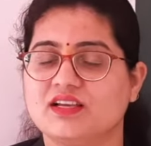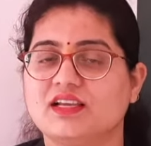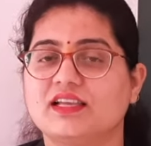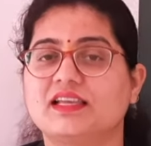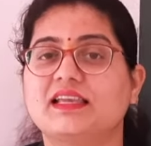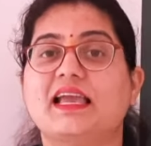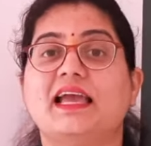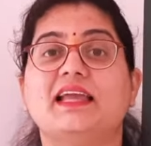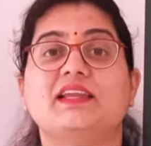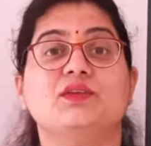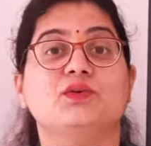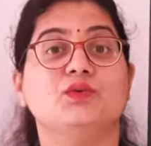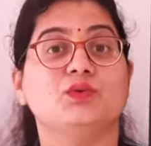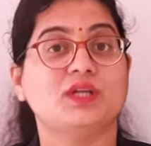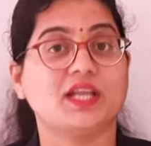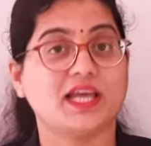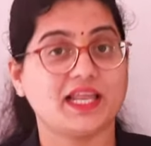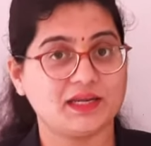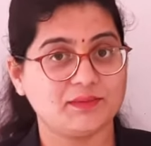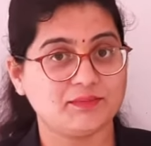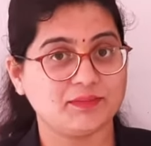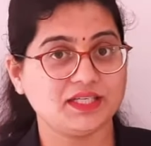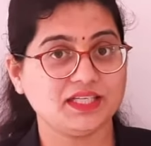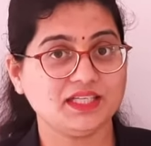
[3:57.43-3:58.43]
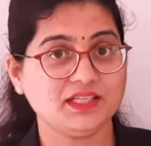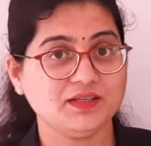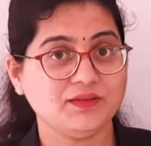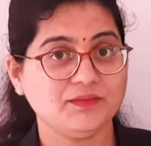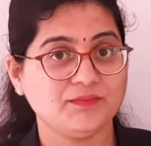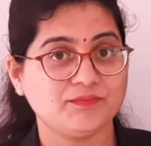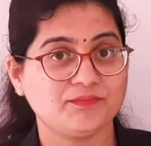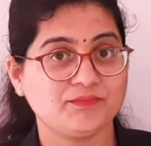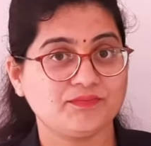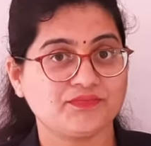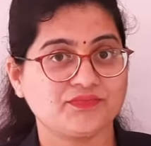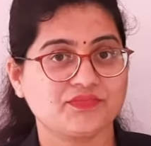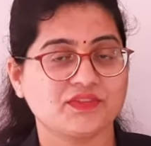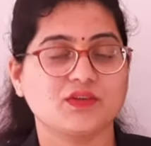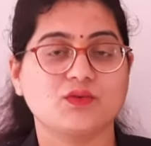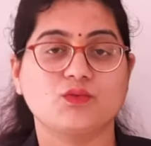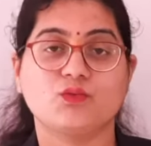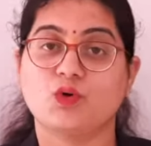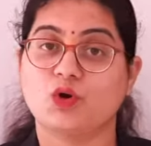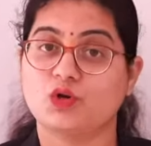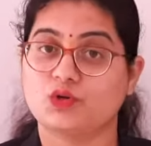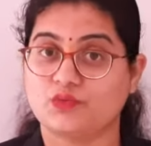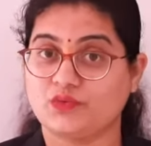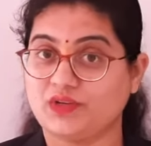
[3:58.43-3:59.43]
Can you tell me
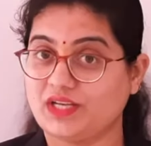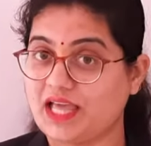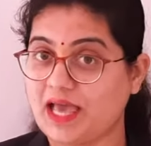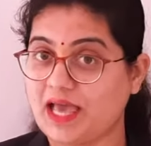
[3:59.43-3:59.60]
what will